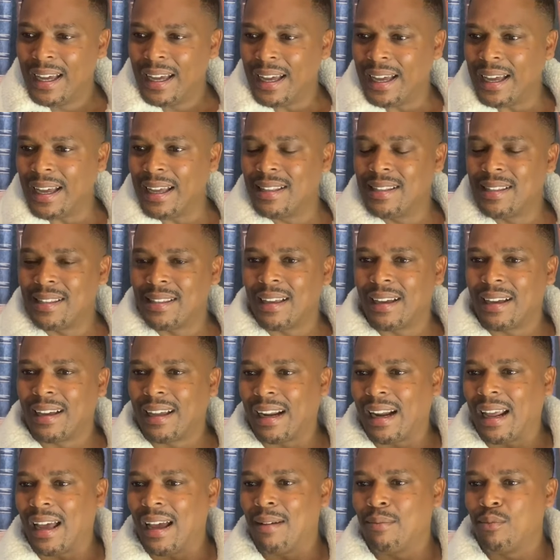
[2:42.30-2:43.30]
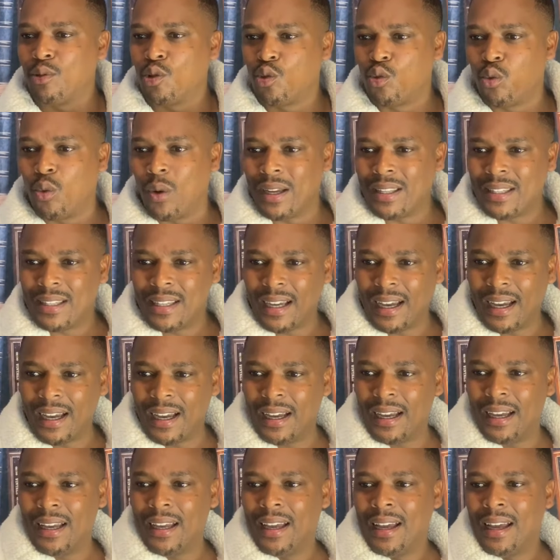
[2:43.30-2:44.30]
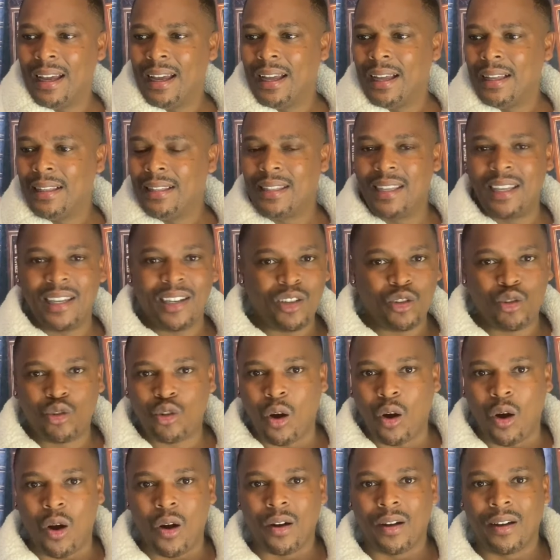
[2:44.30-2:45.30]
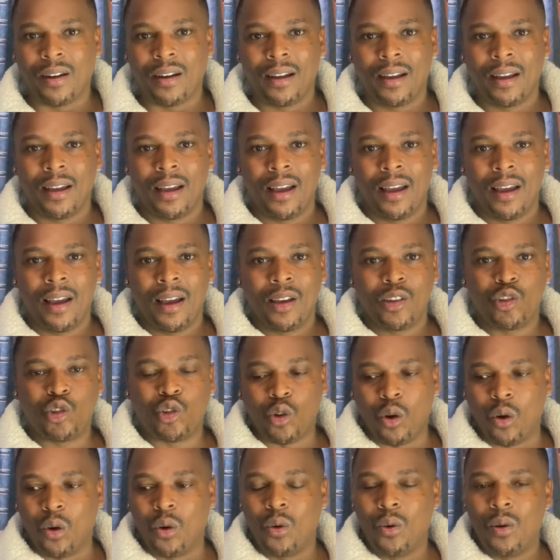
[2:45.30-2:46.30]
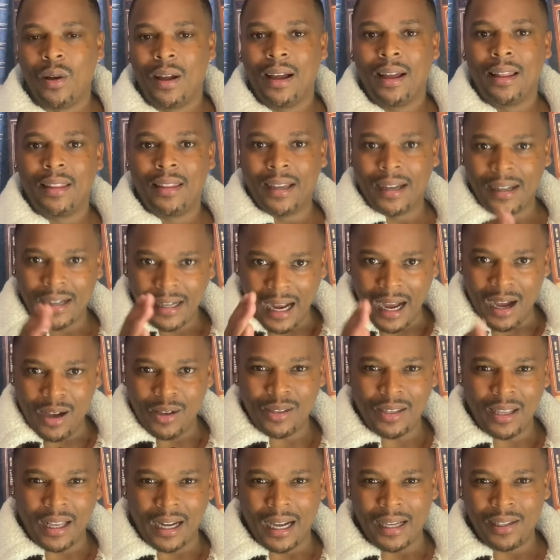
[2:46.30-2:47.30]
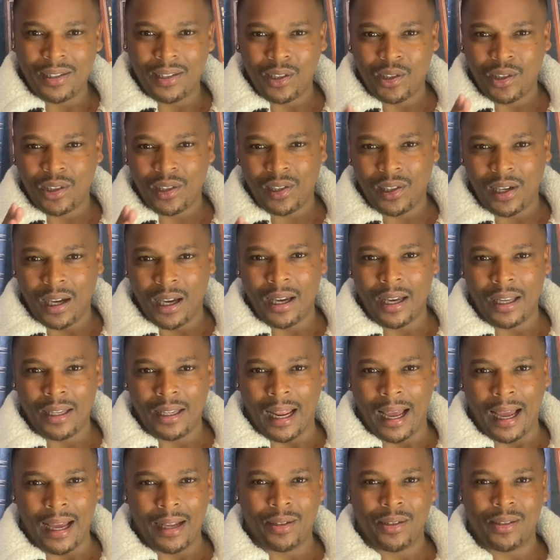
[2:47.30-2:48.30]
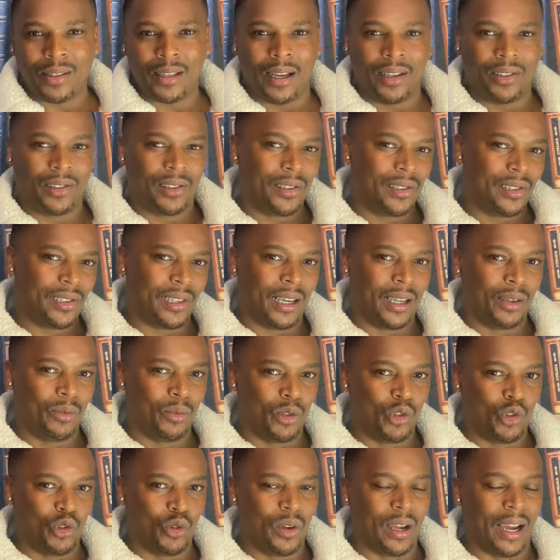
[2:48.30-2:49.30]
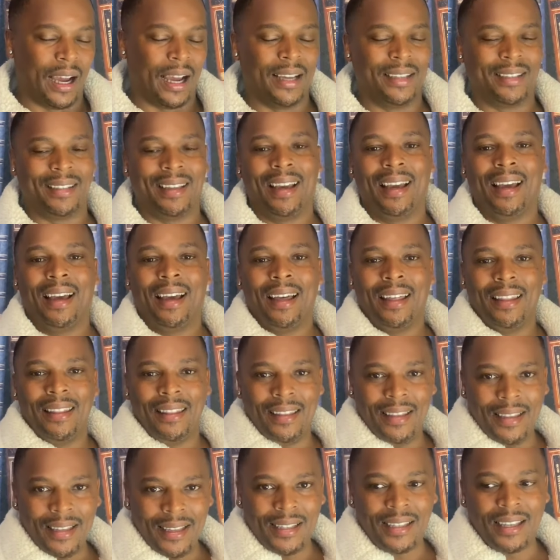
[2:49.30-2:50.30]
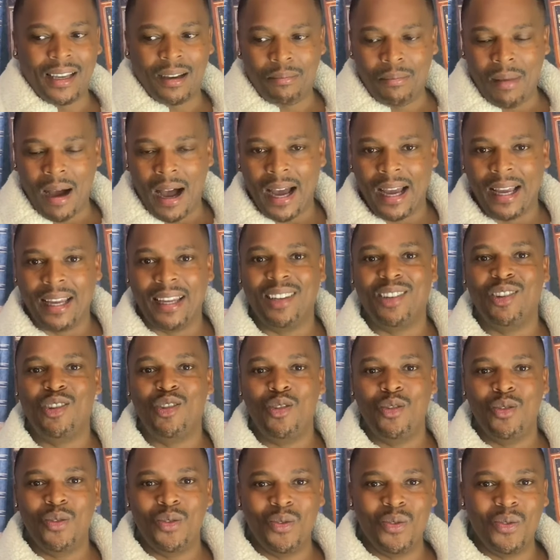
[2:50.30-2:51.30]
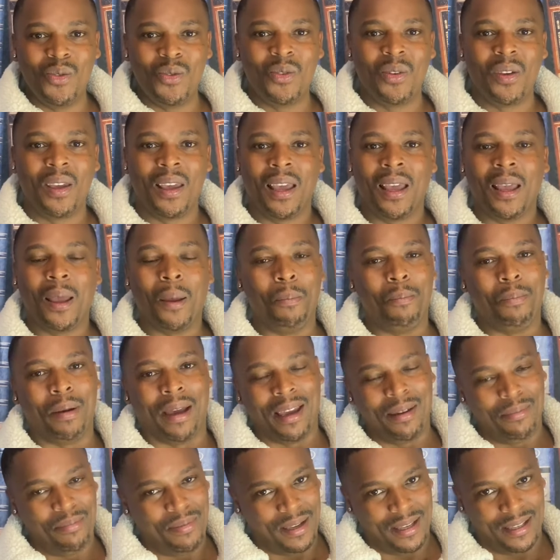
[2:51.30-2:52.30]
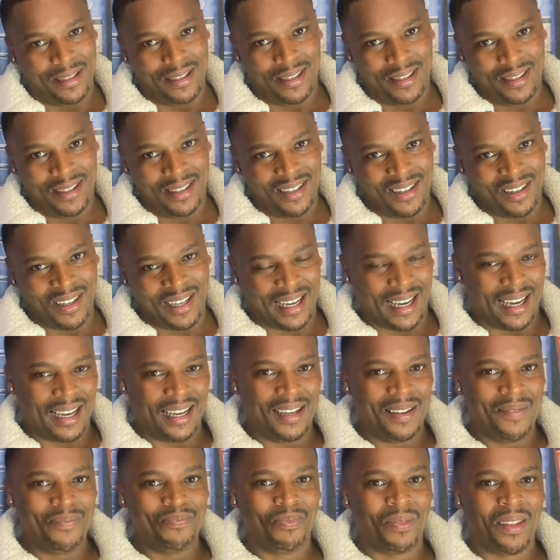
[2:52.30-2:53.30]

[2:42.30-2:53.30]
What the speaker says: Instagram, Twitter, TikTok. So the accounts that I just shared, the handles I just shared with you guys, these are my new babies, okay?